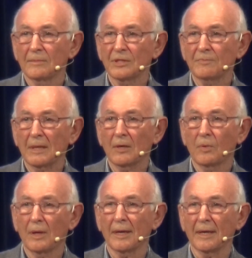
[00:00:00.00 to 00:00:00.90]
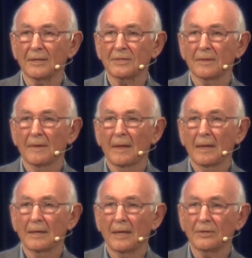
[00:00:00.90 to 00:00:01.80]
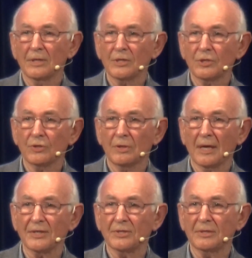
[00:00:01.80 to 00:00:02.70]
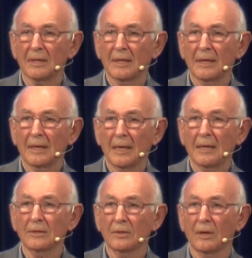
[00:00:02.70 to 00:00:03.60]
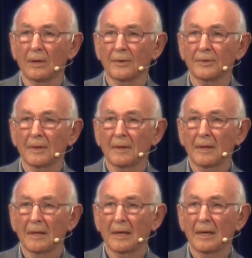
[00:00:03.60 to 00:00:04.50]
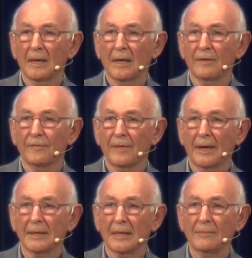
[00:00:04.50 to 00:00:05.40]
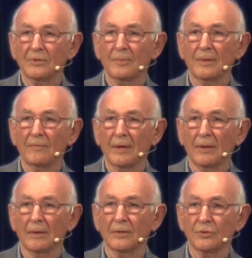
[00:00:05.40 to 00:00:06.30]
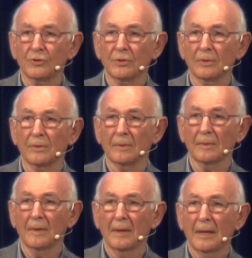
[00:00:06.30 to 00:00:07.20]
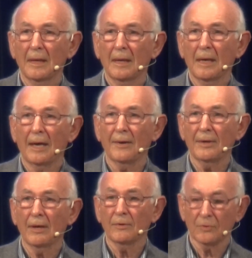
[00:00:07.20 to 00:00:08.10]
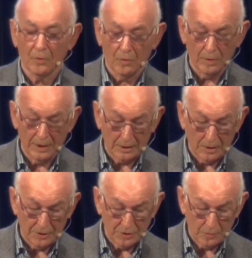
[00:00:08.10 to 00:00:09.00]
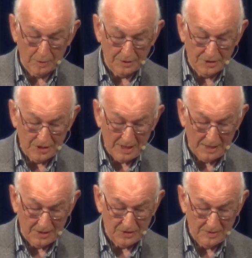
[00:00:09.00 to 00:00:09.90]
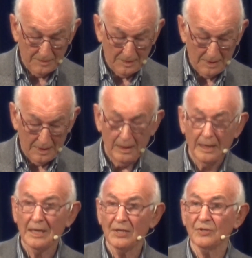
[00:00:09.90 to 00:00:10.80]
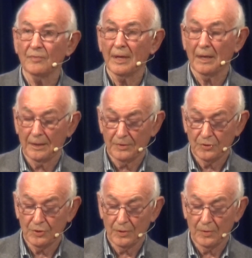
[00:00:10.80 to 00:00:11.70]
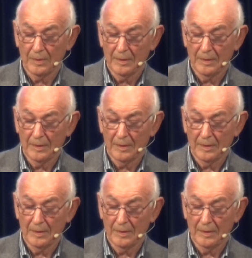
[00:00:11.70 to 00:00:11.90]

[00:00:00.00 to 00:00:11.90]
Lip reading: just be quiet and just trust in God and find him to be real and true and know that all that God's word says is real and true